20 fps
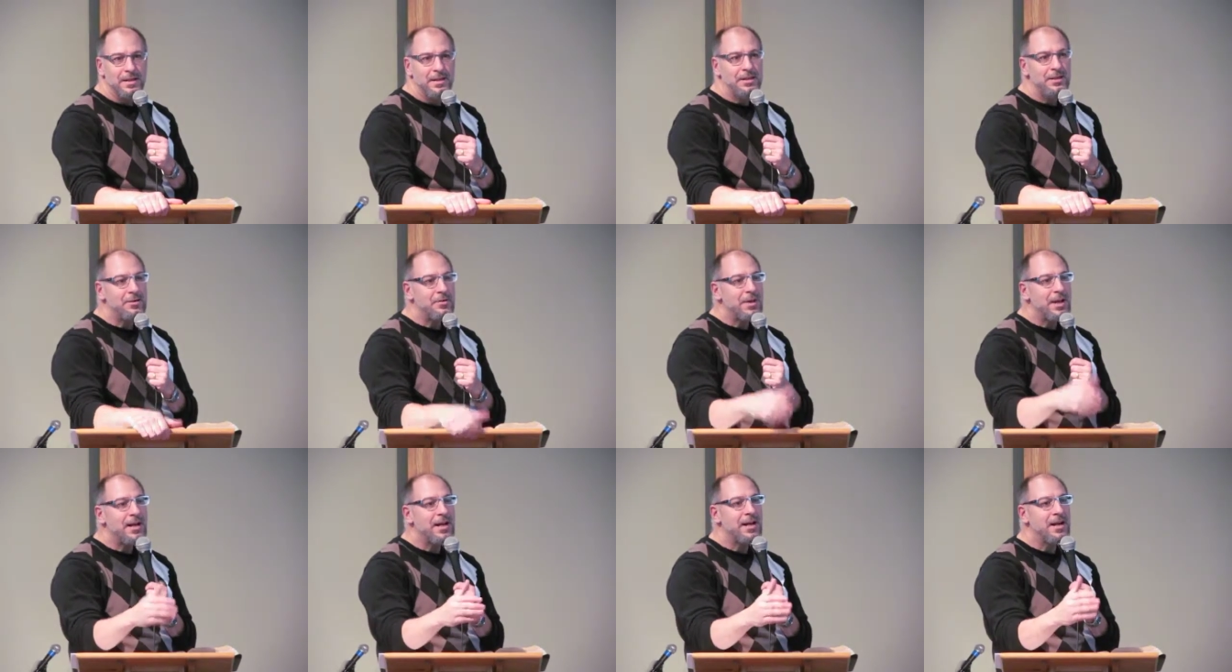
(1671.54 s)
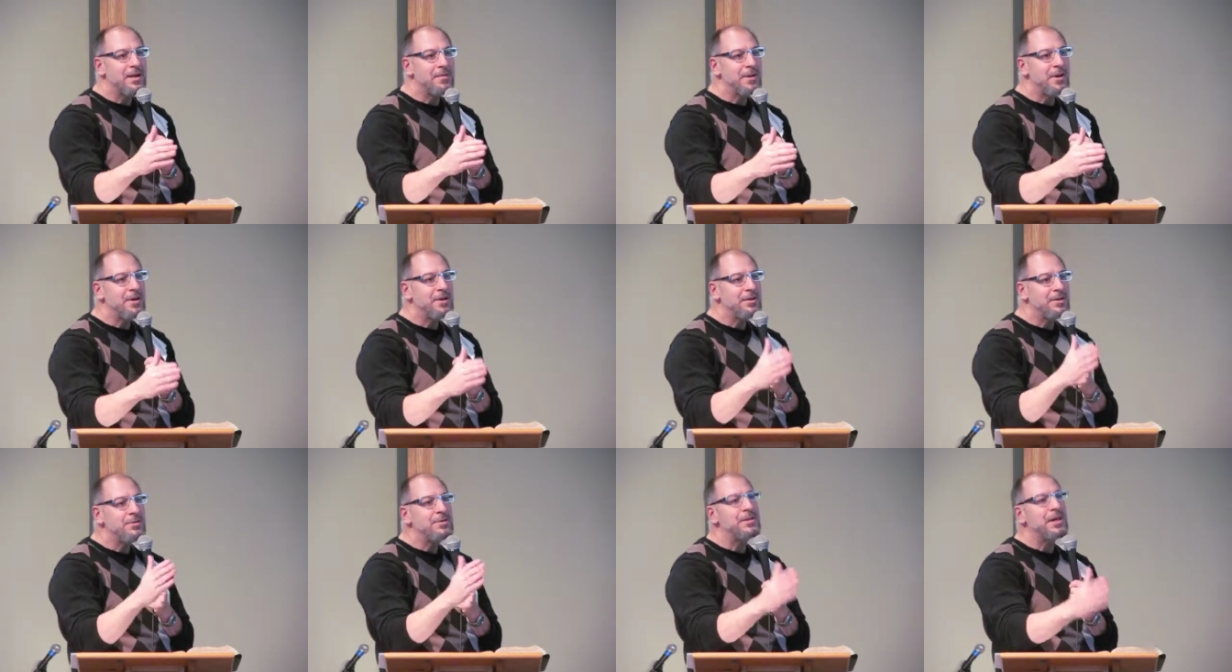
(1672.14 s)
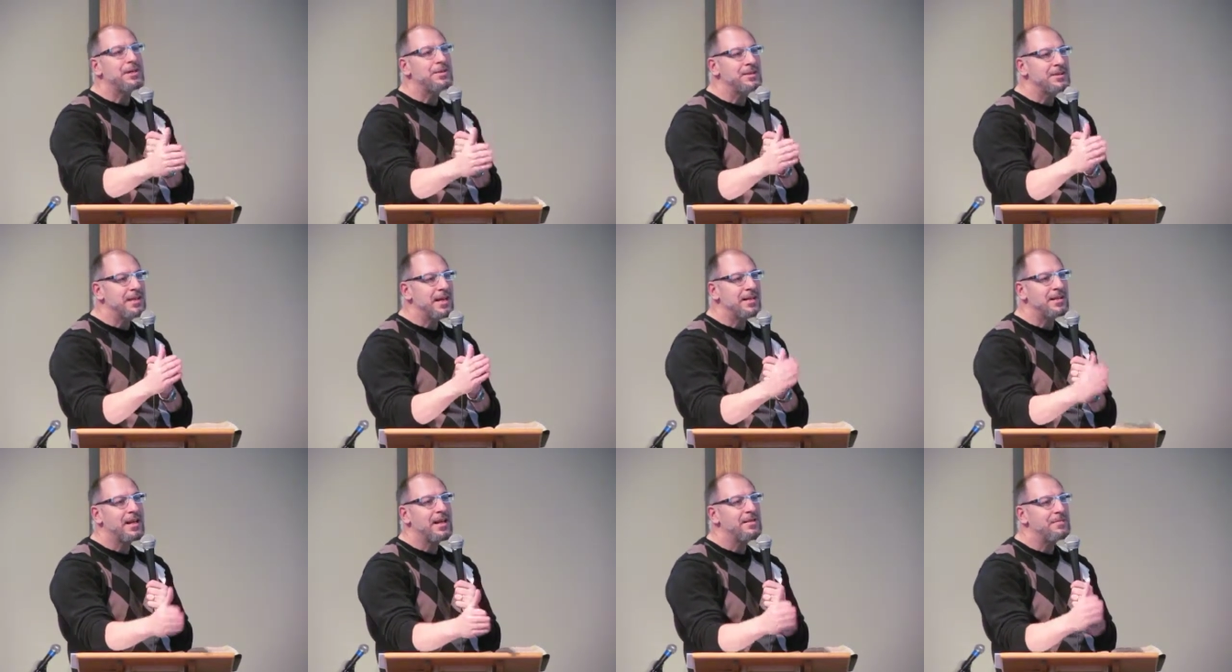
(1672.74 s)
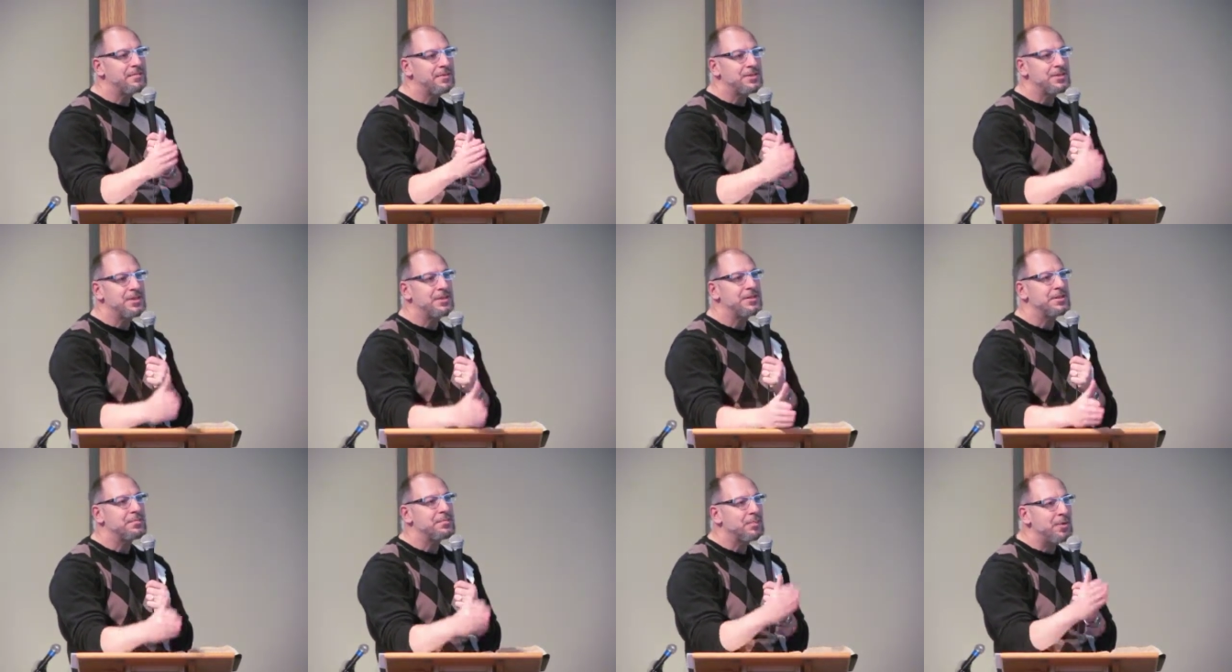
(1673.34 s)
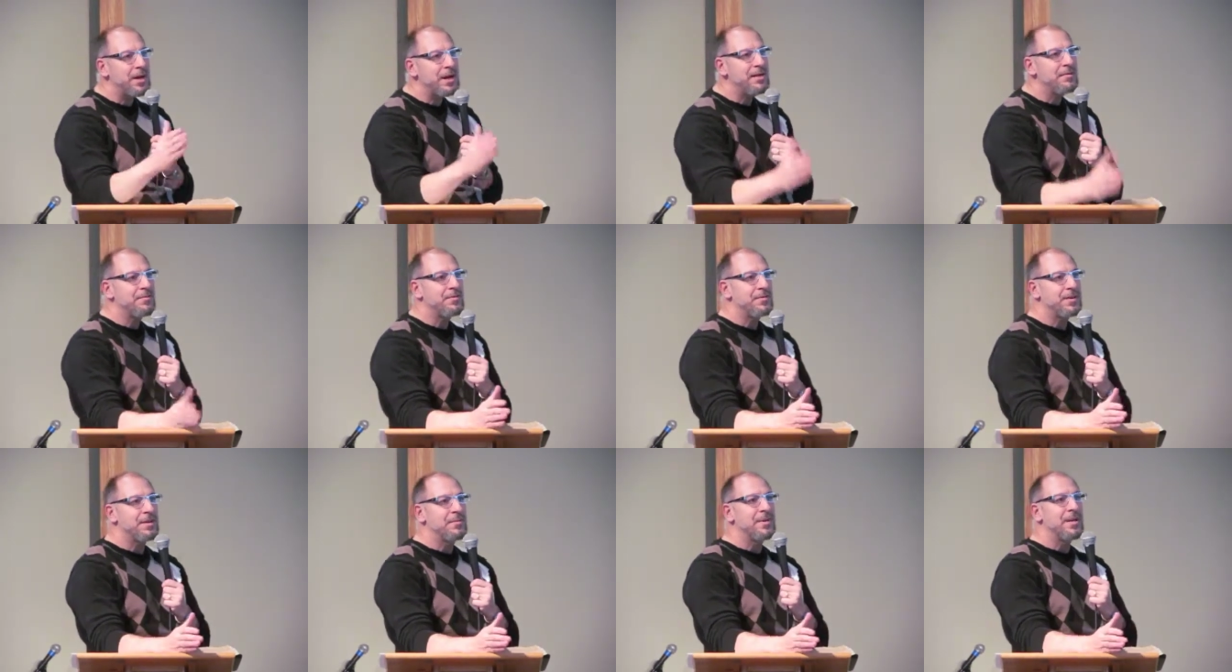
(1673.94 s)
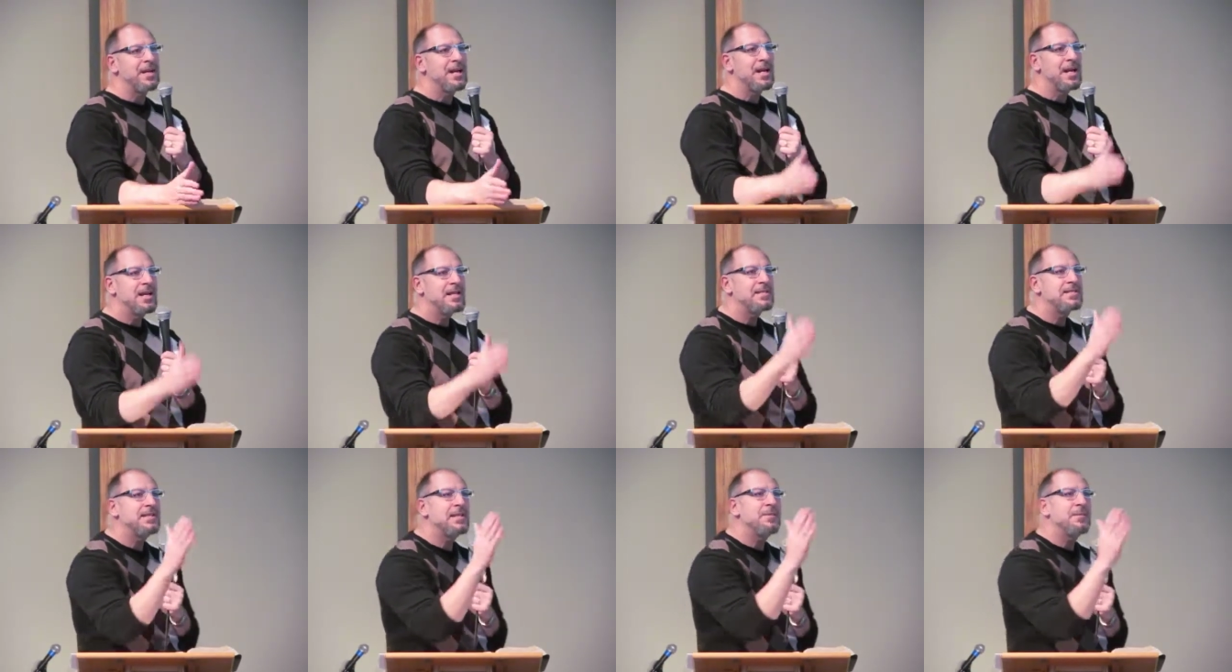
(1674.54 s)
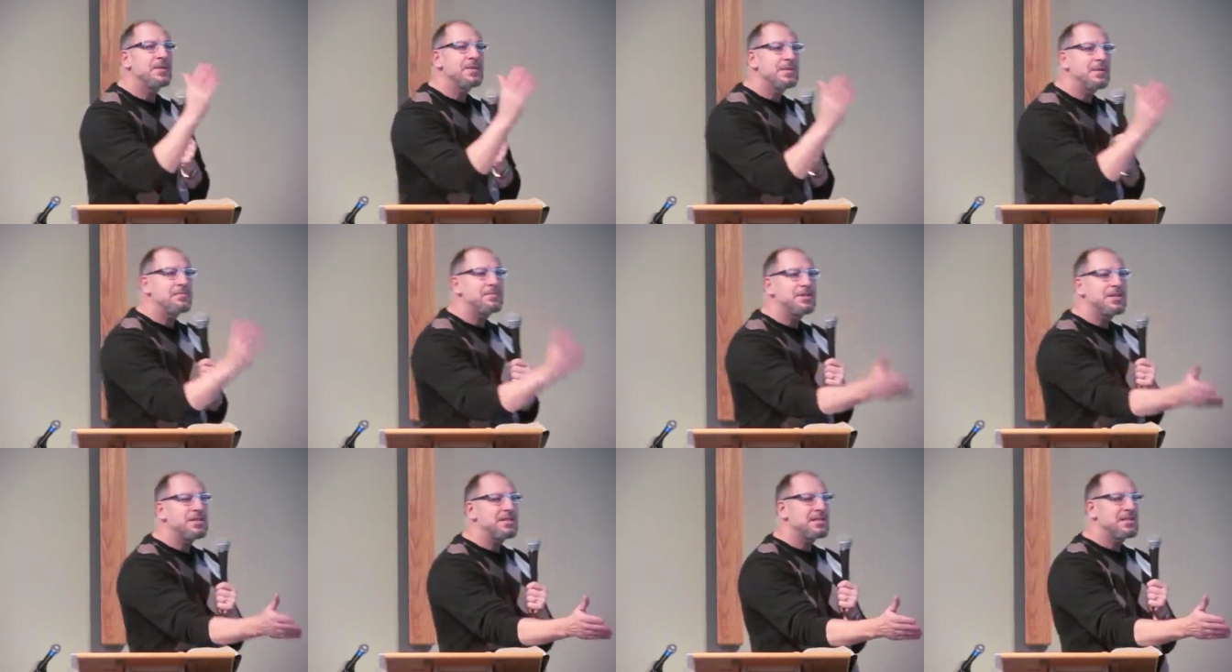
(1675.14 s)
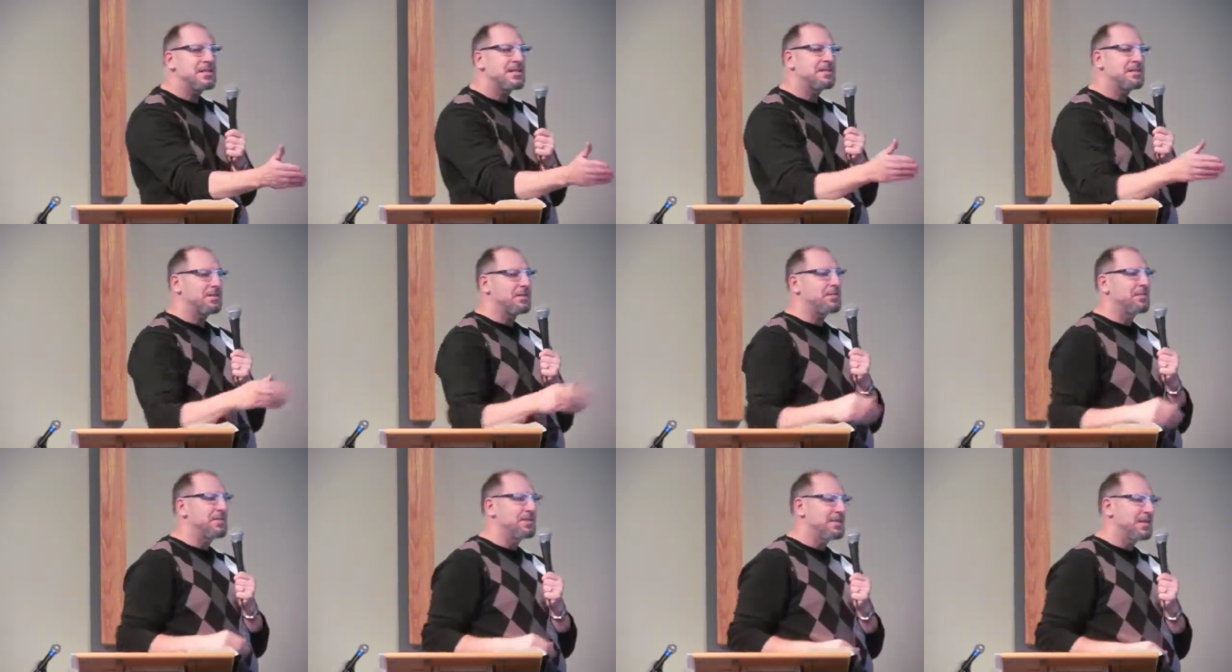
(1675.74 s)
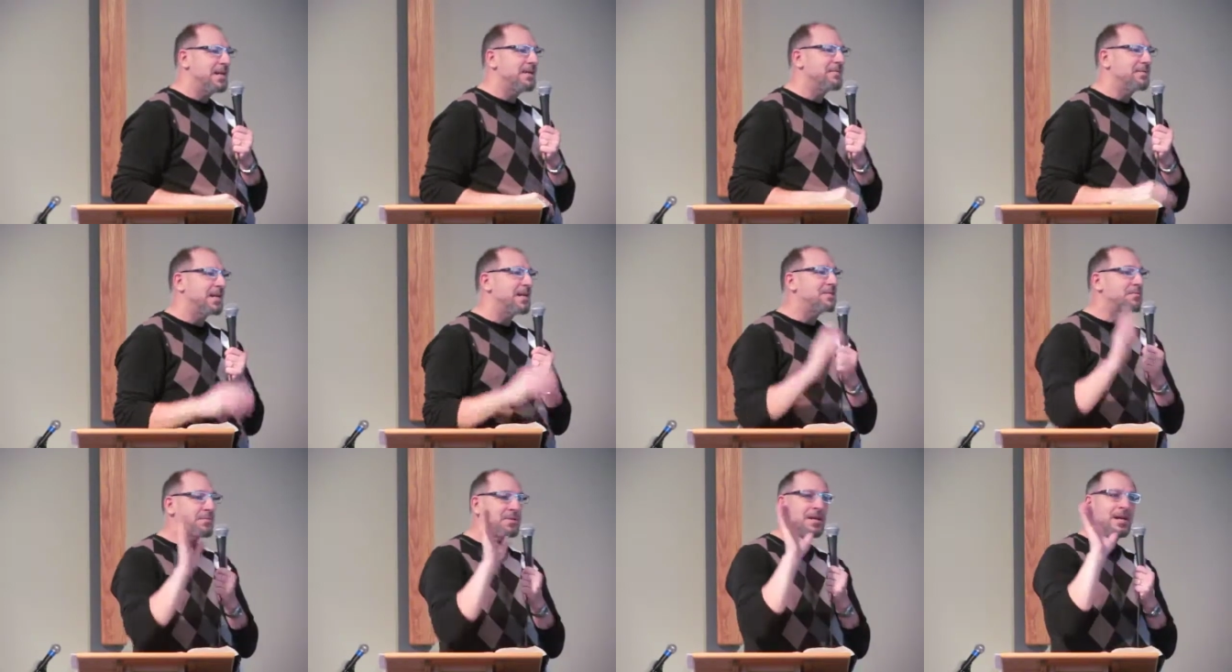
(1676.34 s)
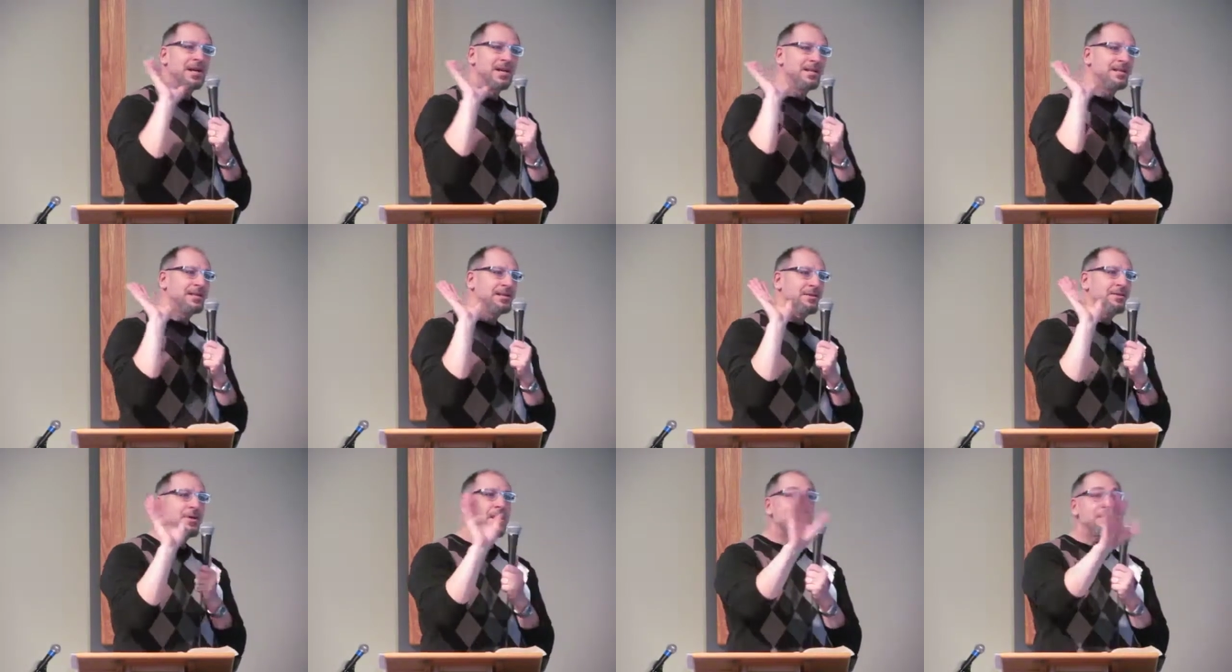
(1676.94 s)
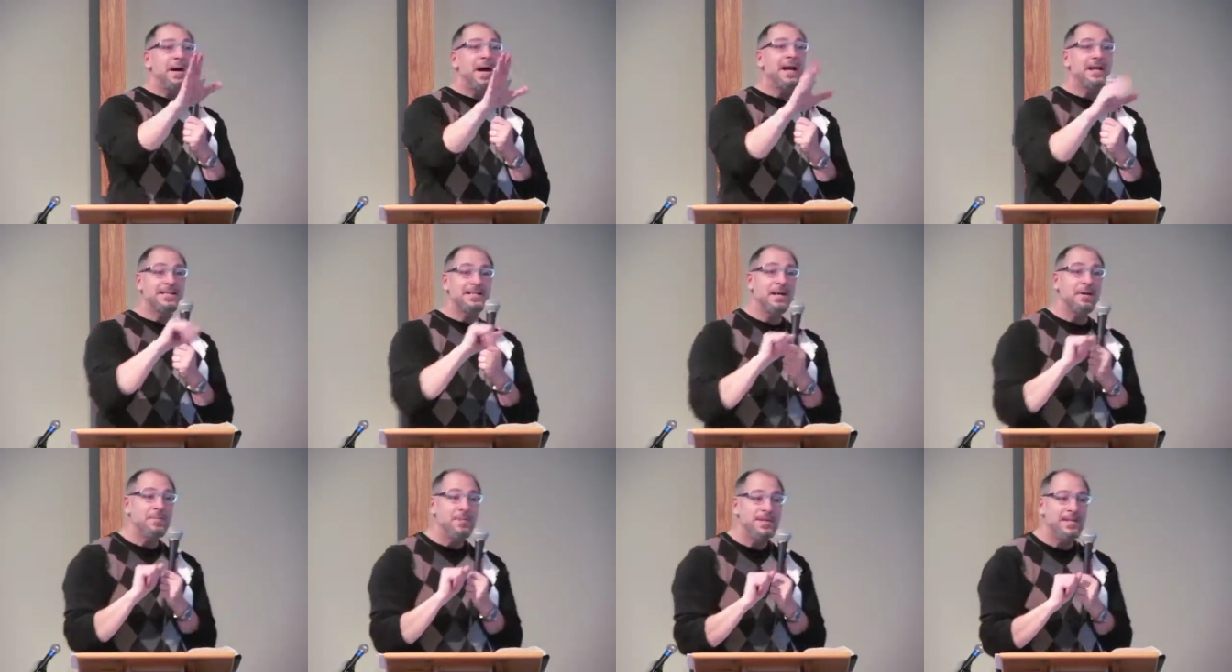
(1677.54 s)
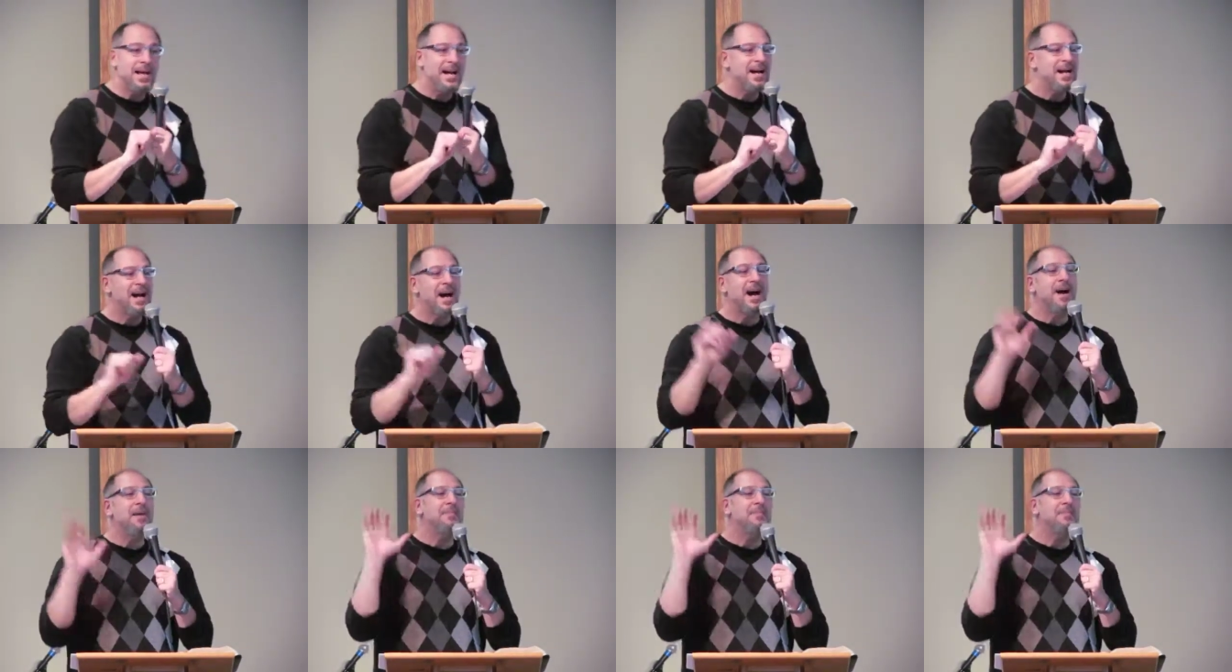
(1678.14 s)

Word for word: You know what I care about? You touching that life for Jesus, praying for them, and, and seeing them accept Jesus as our Lord and Savior. That's what, you come back and tell me that,